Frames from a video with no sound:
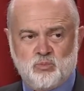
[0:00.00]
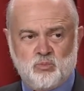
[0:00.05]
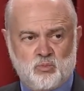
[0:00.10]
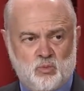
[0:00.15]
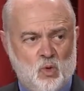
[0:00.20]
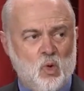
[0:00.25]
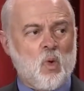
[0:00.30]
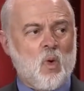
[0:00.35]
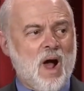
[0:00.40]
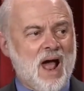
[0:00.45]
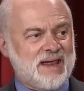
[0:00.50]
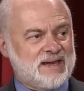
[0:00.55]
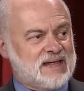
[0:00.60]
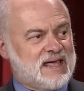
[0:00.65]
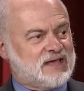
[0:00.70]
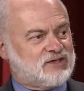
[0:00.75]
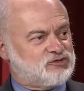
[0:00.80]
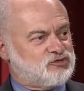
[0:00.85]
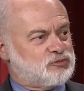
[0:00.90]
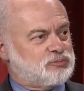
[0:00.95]
quite
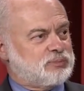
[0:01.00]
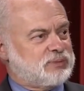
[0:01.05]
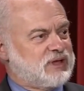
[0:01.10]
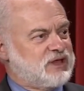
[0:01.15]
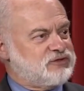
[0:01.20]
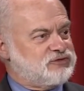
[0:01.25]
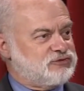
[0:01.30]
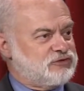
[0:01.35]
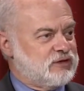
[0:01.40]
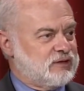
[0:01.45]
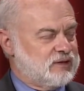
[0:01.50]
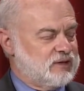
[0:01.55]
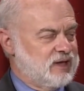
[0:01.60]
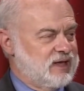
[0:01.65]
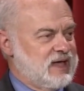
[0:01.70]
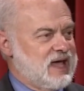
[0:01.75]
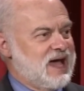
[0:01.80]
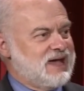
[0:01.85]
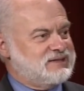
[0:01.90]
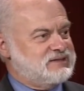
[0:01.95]

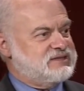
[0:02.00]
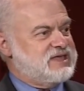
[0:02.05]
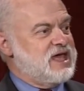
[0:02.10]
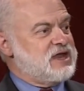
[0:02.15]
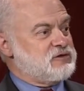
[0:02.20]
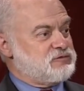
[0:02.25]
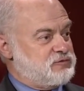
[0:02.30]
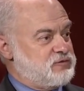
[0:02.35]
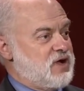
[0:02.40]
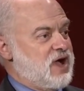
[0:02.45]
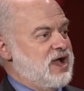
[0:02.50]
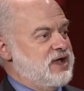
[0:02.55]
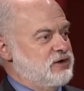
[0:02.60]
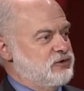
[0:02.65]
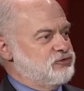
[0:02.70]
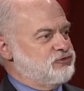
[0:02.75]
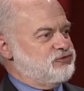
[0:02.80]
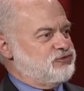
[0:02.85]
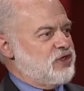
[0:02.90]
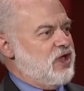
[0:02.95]
explicitly identify
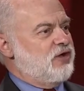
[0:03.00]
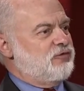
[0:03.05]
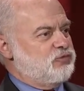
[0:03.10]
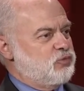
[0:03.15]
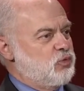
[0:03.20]
herself